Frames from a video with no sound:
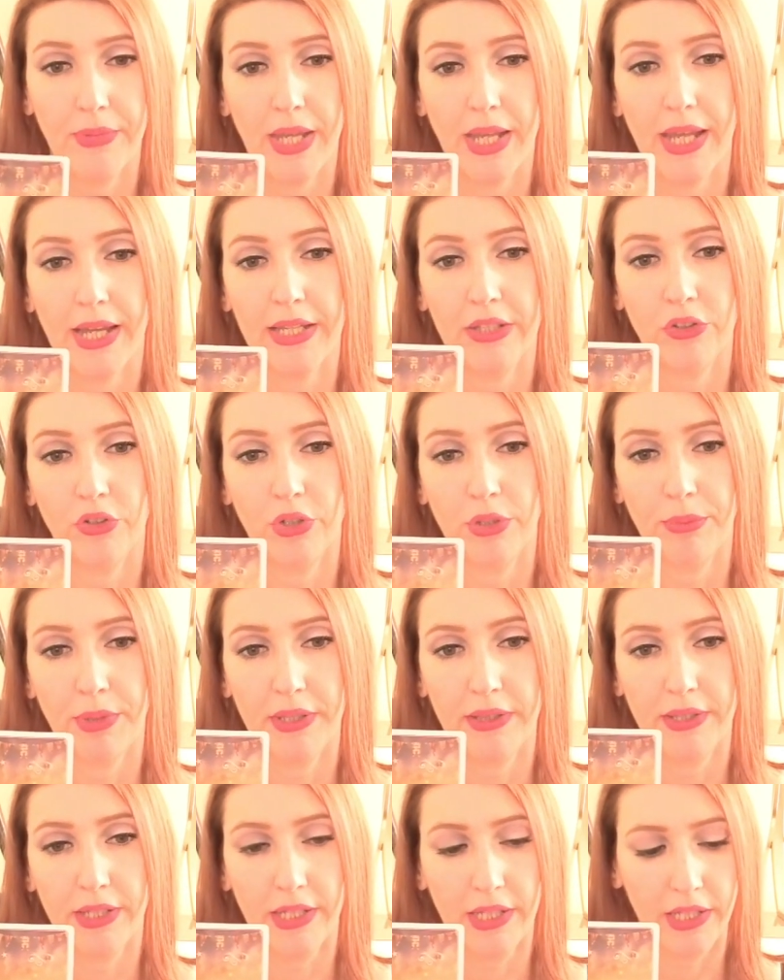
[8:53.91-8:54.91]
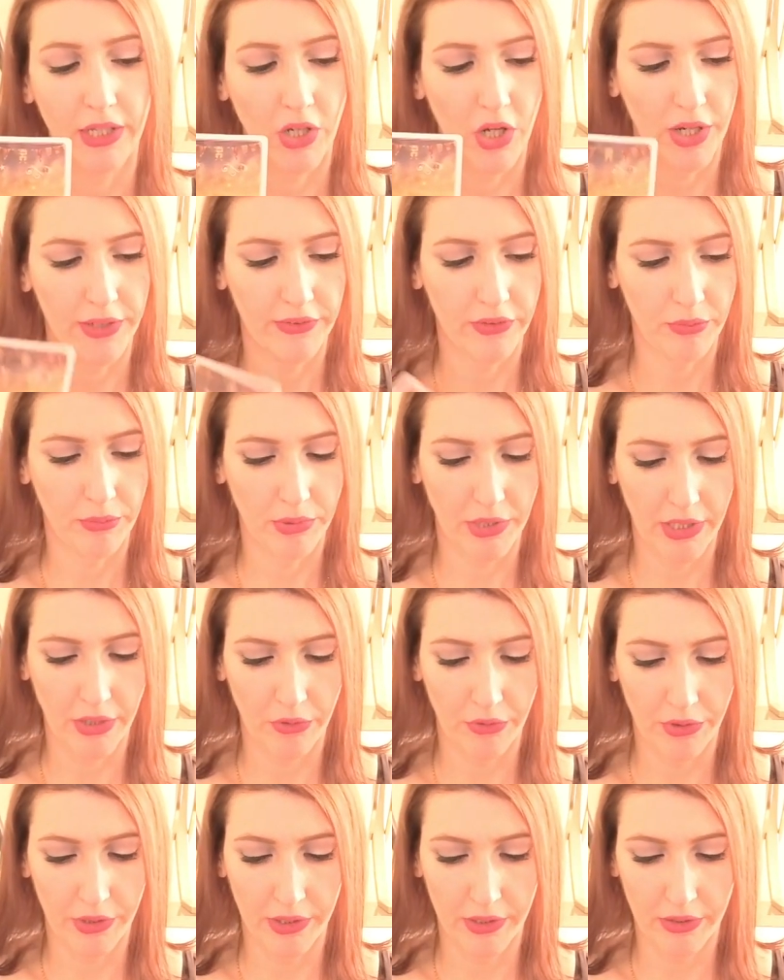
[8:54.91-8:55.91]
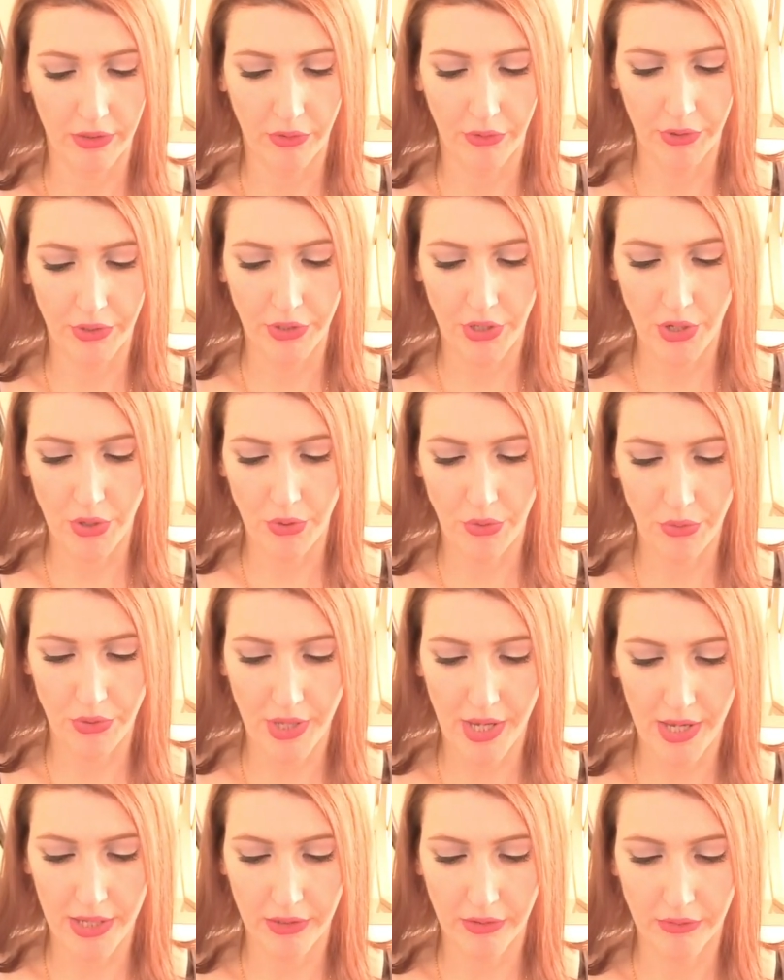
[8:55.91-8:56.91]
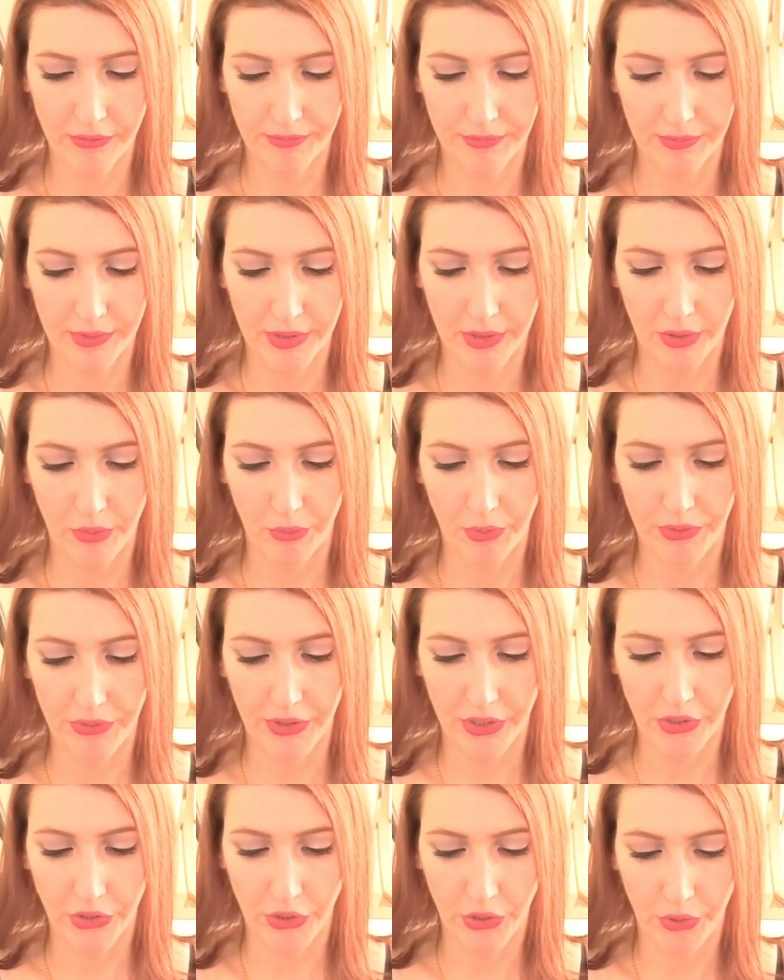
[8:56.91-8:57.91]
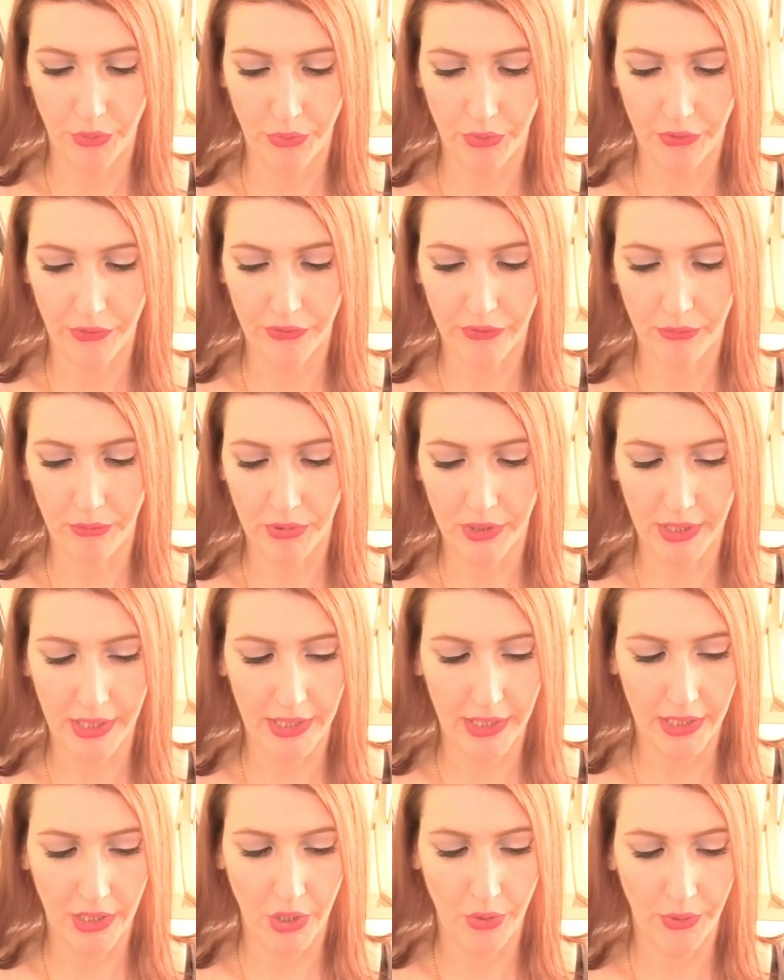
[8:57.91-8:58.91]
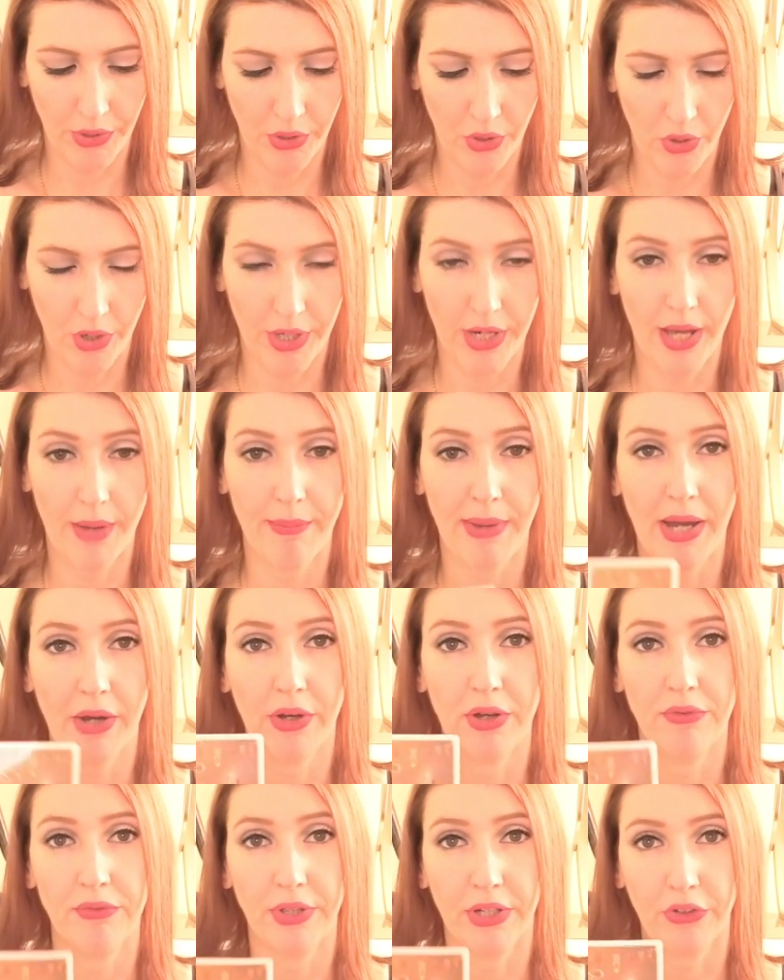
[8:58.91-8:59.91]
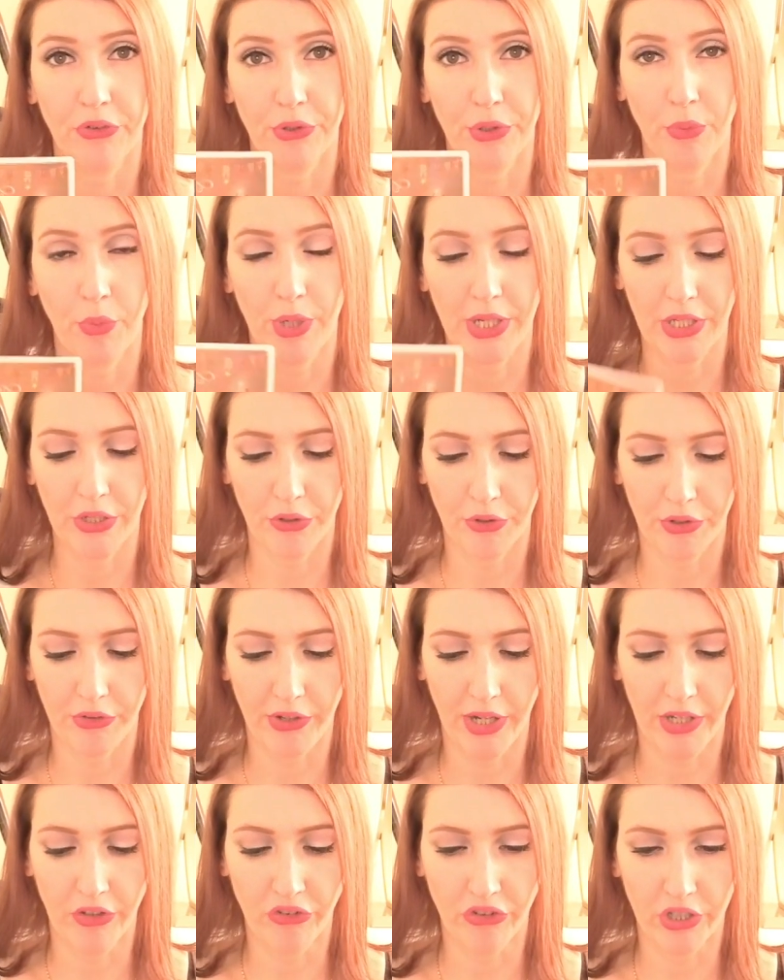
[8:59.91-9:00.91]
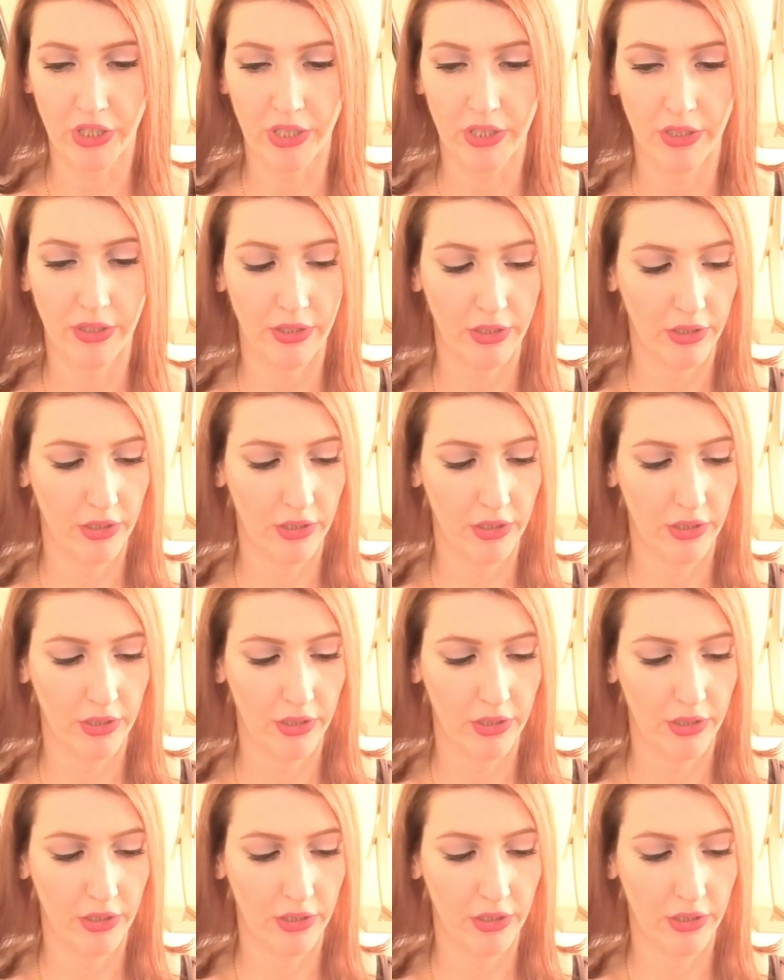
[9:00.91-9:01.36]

and you could be thinking, contemplating, or, or know that within you there's some planning going on about a victory, wanting your attention.